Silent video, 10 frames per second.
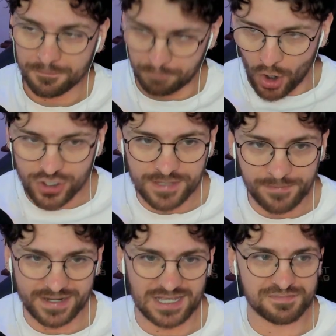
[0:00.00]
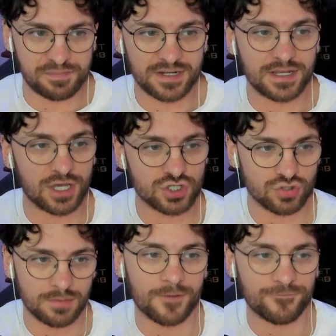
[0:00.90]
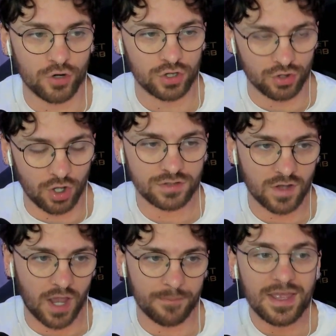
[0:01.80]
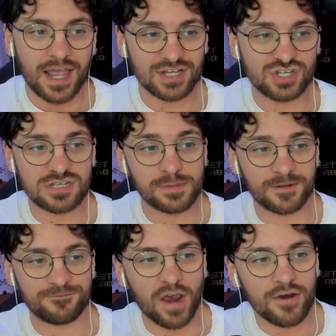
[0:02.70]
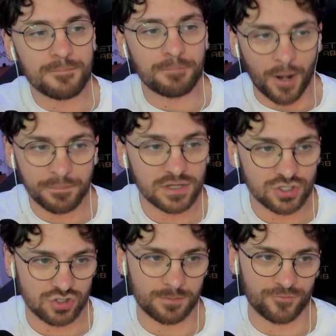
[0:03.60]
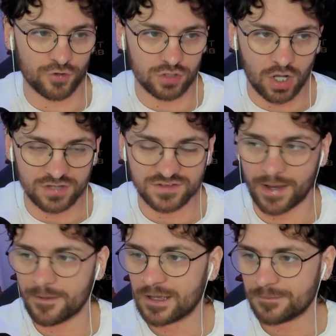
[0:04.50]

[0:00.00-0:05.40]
Pokimane has been a streamer for a long time and she has been a very popular streamer for a long time.